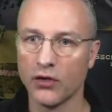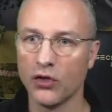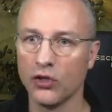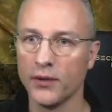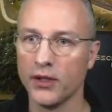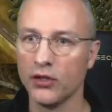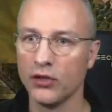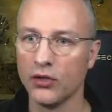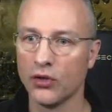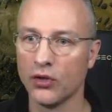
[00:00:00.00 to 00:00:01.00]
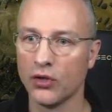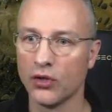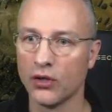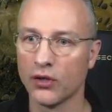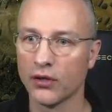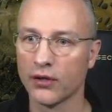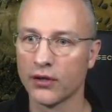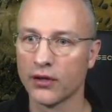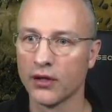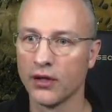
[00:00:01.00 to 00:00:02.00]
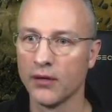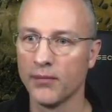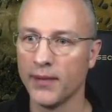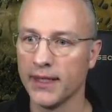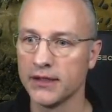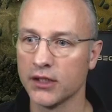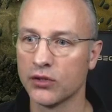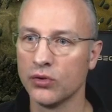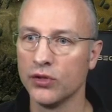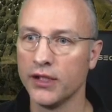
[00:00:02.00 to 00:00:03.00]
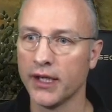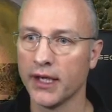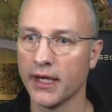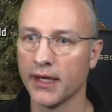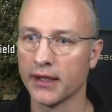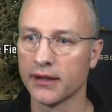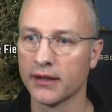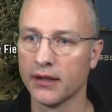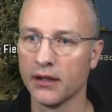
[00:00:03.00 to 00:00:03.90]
all the way north, past the Kodiak,